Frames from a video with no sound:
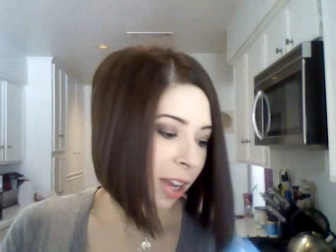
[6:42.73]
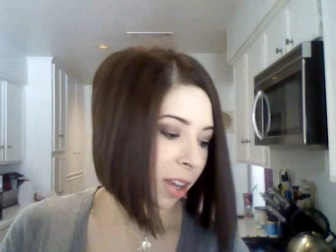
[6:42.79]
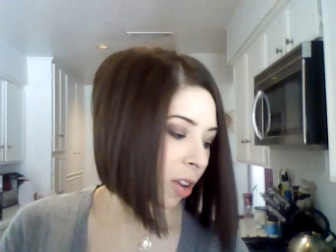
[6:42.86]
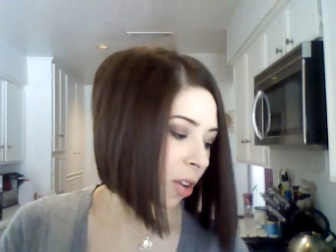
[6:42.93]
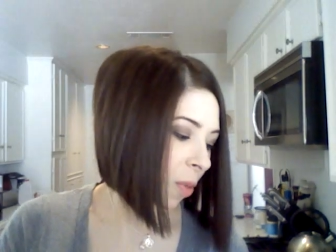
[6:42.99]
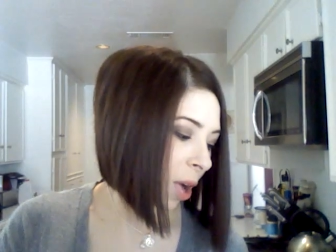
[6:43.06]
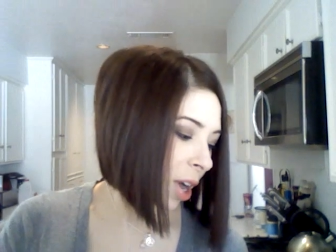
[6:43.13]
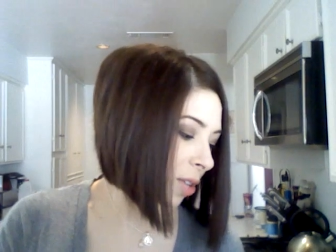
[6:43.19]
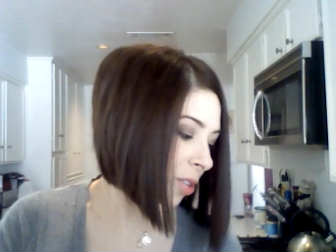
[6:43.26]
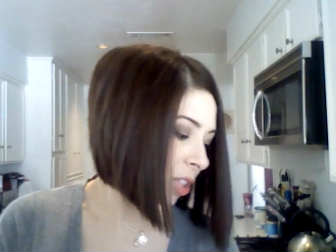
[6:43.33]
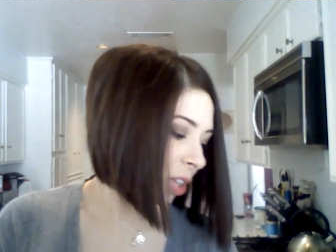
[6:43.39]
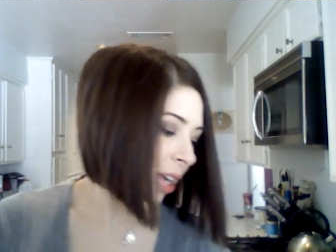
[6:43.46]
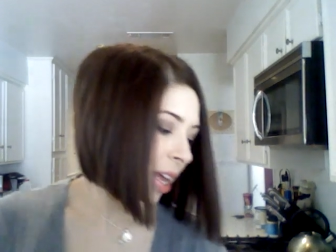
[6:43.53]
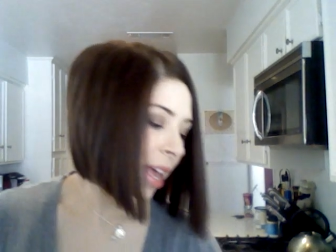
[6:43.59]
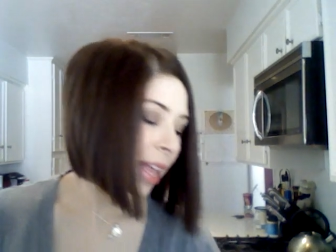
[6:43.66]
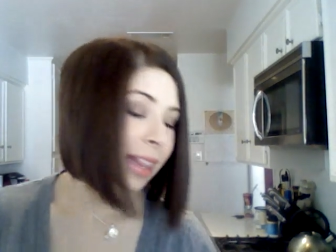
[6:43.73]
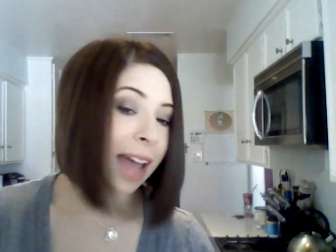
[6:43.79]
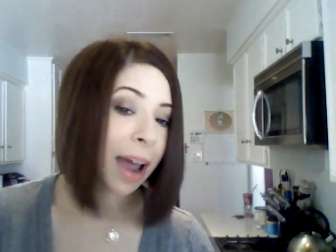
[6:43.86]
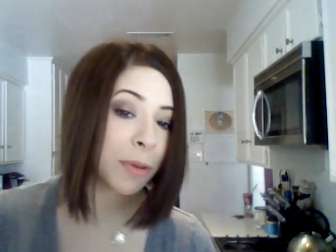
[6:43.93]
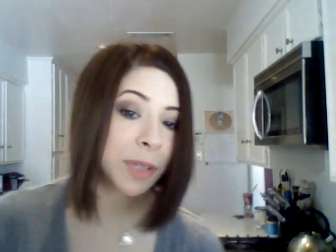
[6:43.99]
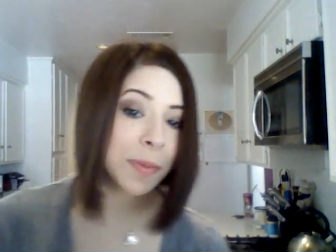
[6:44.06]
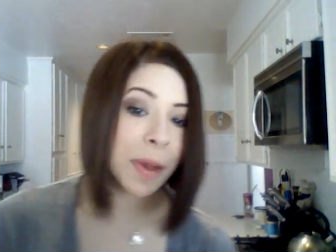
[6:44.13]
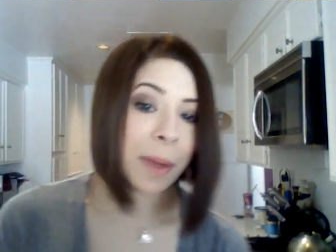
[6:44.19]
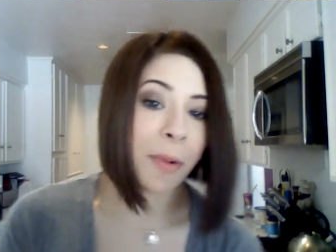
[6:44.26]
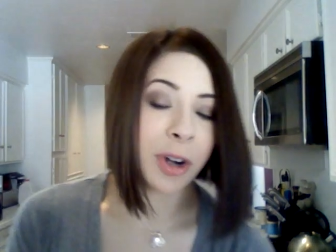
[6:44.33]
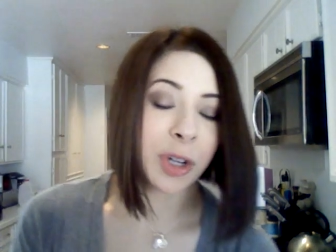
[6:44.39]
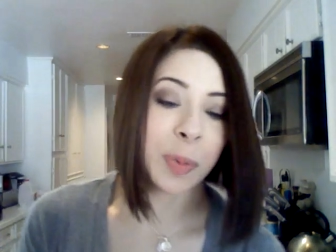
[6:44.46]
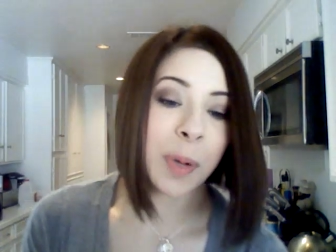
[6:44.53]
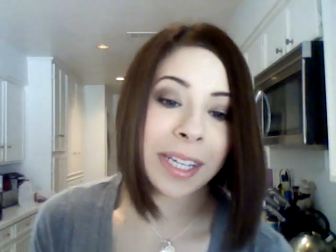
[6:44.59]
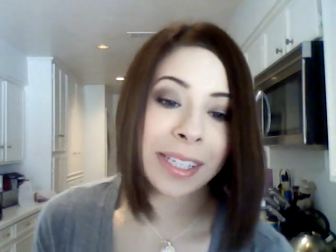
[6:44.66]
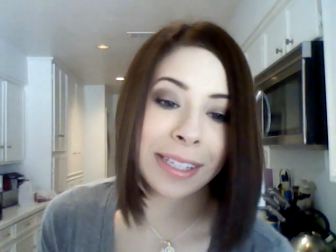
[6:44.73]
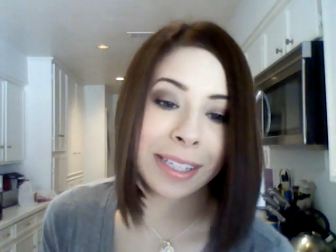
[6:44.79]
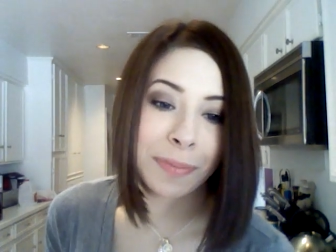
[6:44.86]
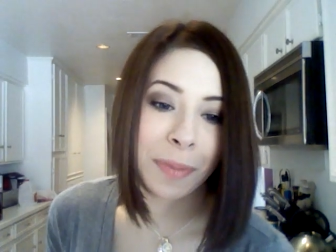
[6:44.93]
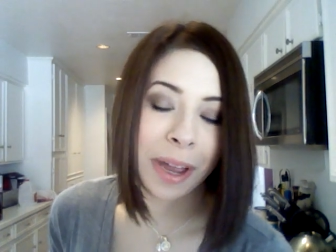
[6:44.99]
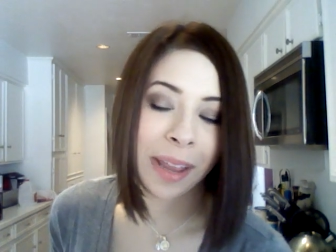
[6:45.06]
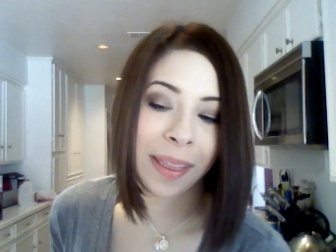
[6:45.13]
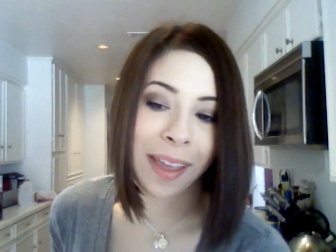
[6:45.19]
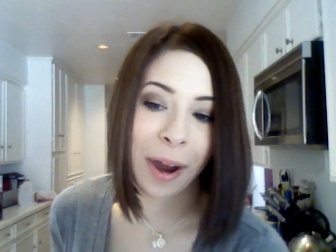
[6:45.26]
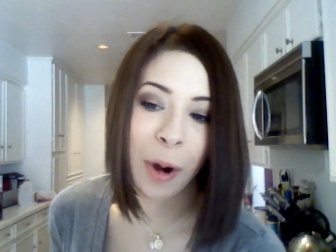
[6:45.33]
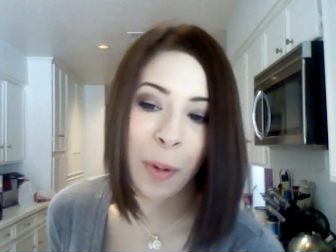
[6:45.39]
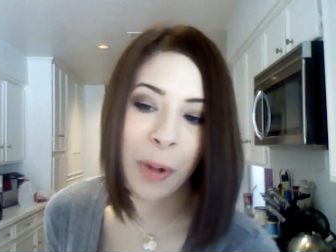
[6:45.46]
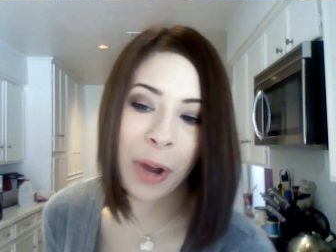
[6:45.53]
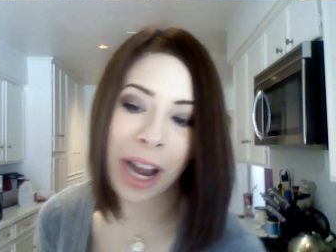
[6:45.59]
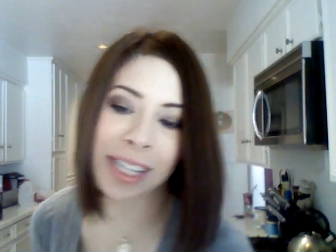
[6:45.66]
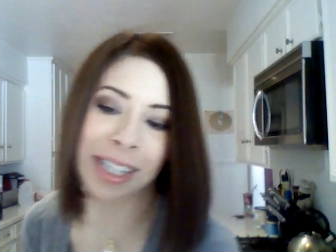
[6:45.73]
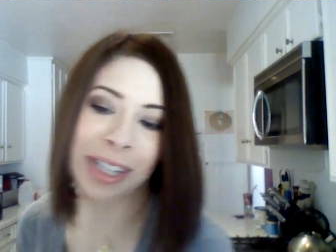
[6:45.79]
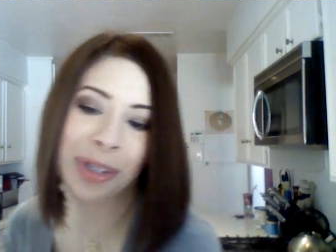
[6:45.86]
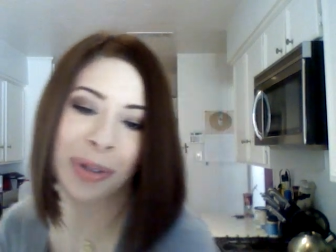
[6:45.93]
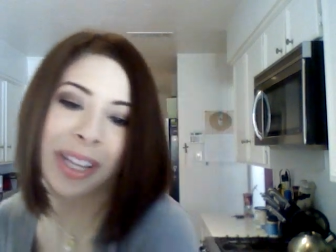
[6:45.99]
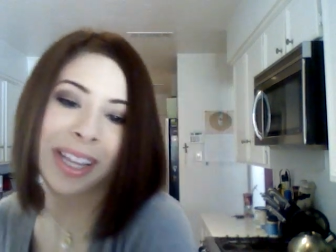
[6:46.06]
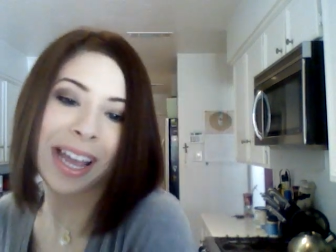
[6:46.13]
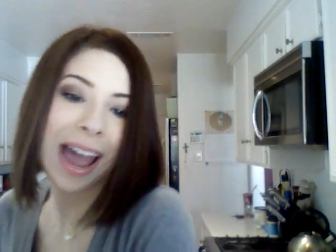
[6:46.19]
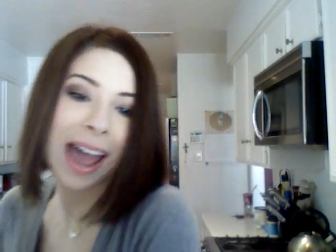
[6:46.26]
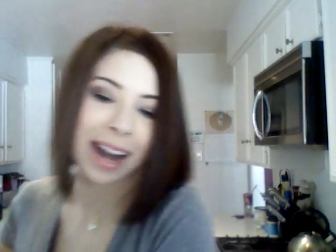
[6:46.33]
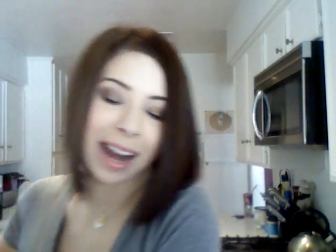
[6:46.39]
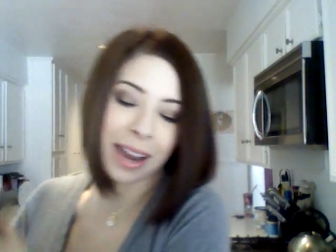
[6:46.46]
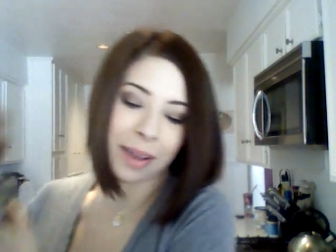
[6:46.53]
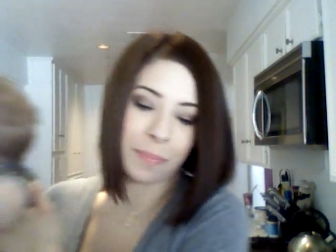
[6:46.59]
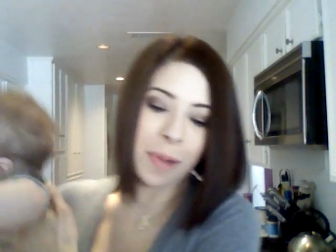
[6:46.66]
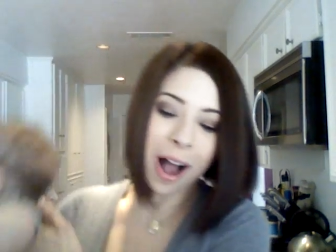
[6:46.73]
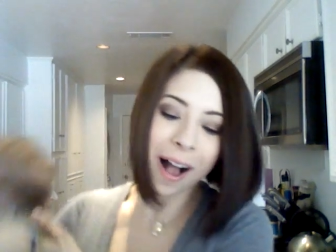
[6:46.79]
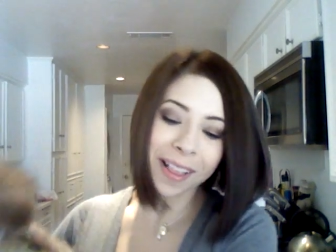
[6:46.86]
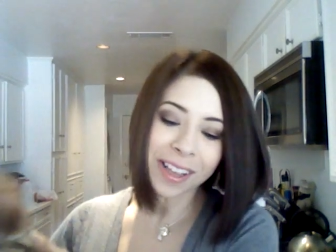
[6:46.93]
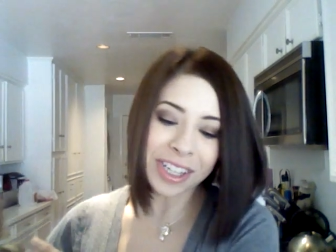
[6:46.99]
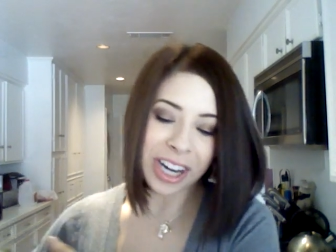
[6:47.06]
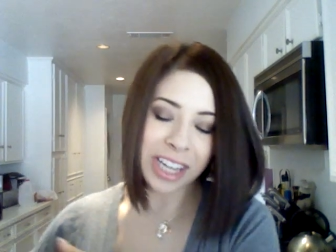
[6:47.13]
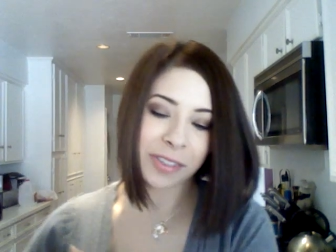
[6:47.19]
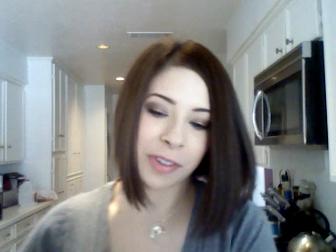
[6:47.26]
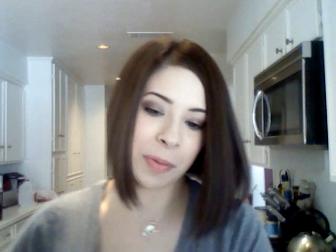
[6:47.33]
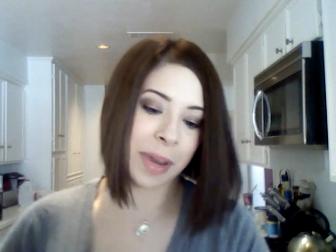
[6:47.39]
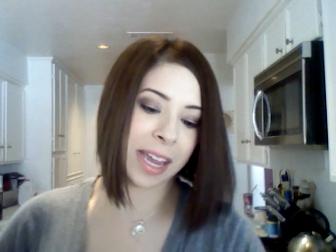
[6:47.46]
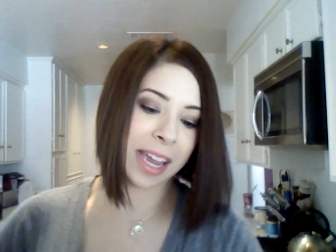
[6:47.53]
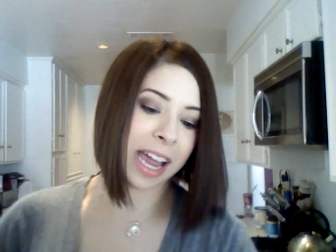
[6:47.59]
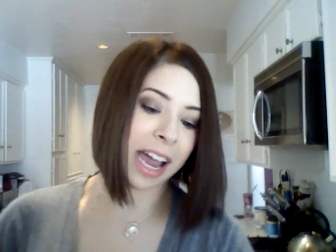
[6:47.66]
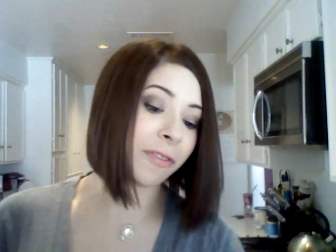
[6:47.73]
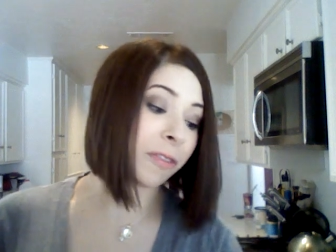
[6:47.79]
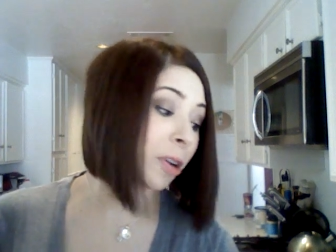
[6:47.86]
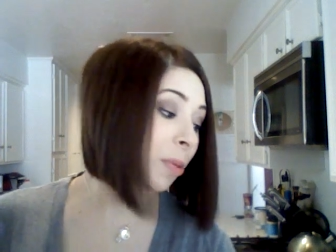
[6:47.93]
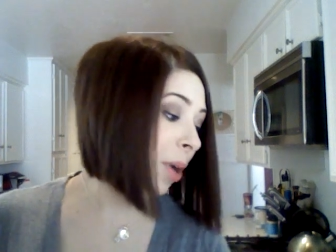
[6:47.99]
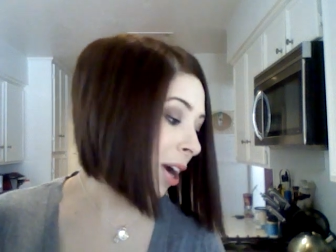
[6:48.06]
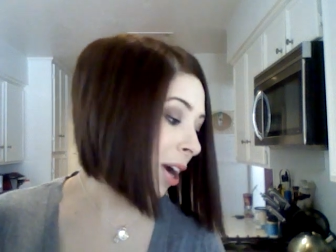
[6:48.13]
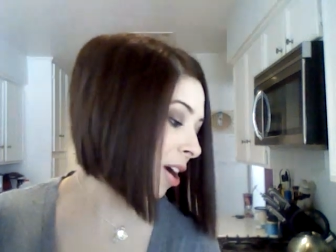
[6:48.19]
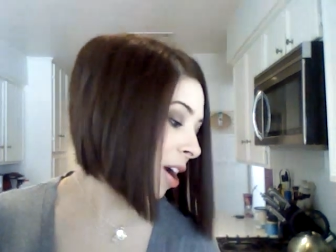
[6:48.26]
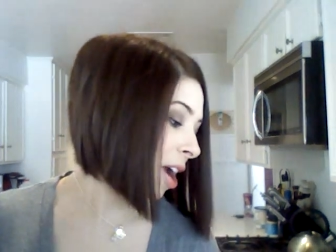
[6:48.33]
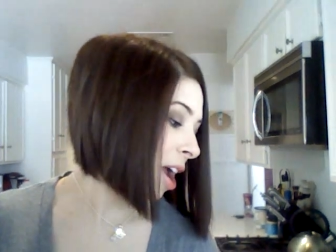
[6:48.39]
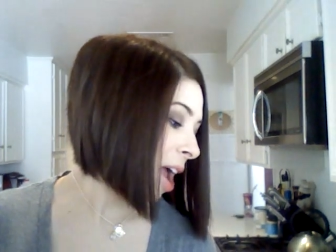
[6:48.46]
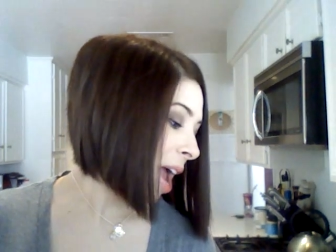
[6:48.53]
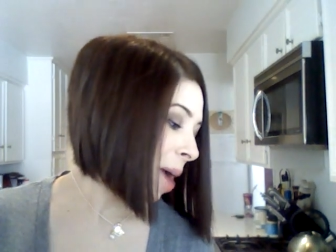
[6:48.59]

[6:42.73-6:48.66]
back you can write notes on. That was my Birchbox this month. I hope you guys enjoyed that. I apologize for being everywhere.